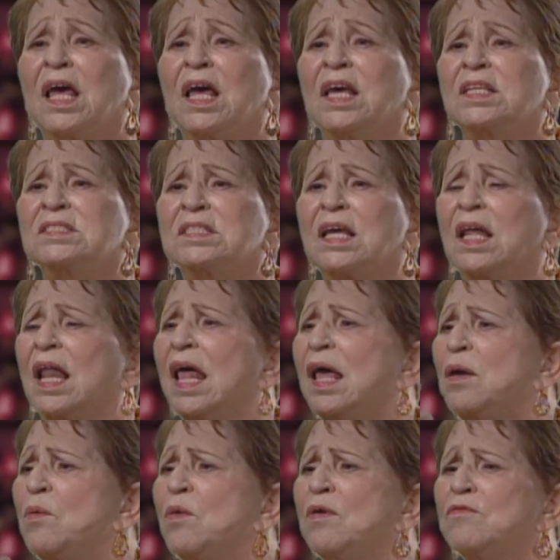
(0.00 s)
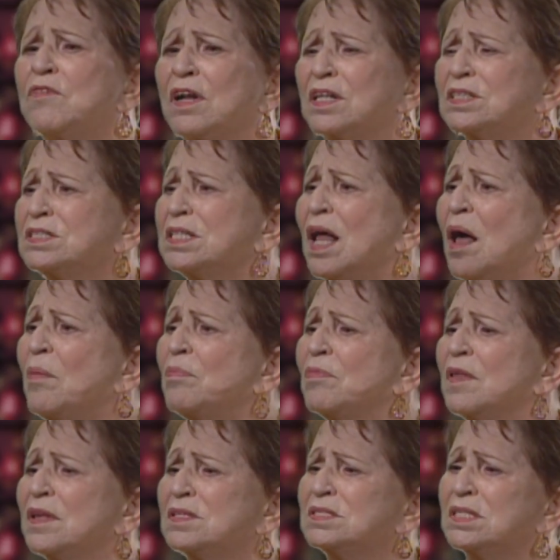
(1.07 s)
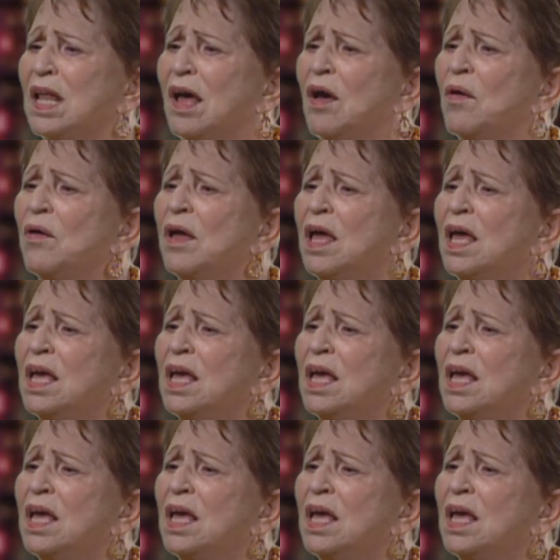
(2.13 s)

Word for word: he said, Hey, we've got to stop this now.